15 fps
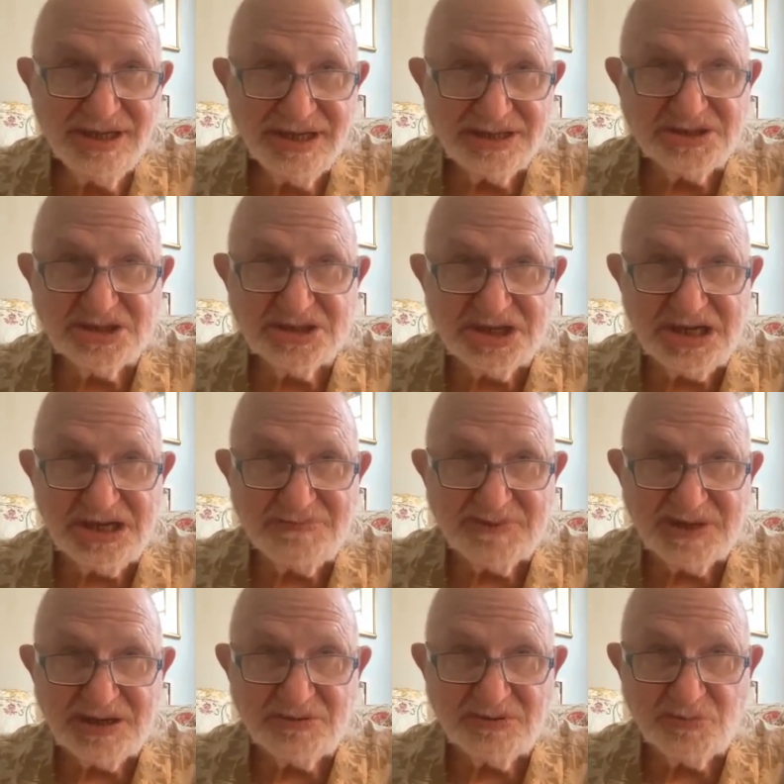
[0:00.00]
is
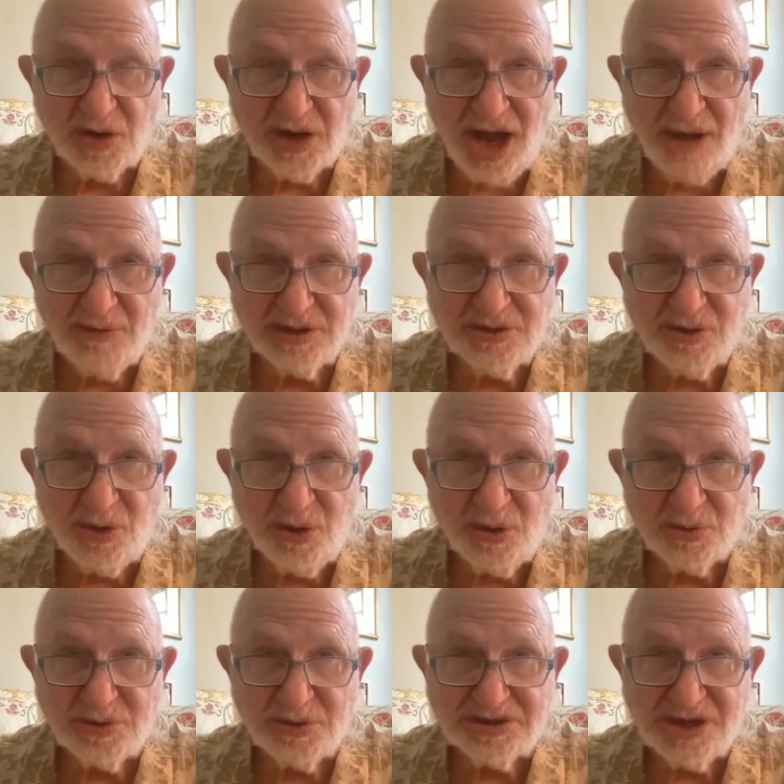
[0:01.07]
steeped in what I would
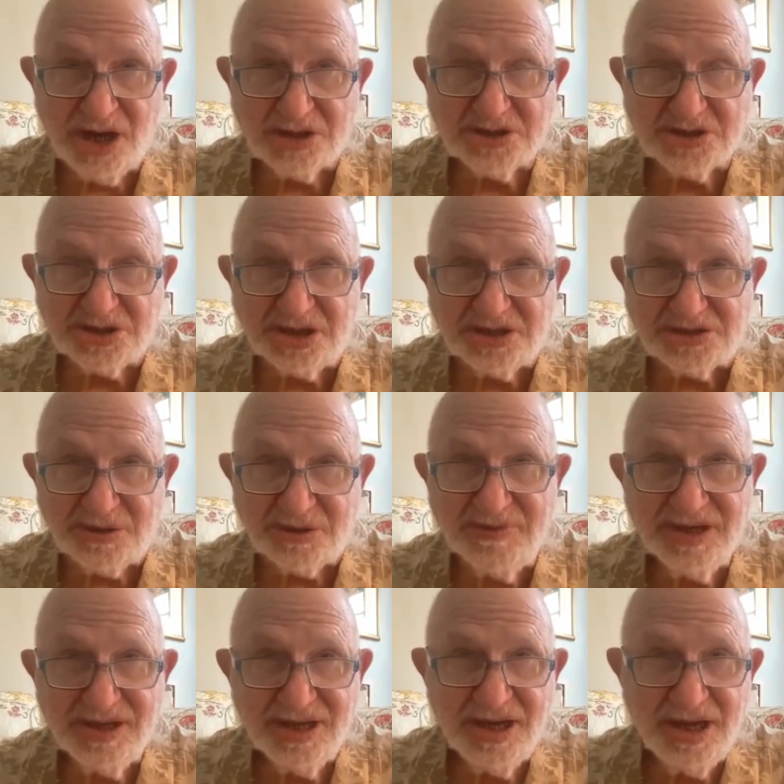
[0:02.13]
call reductionism.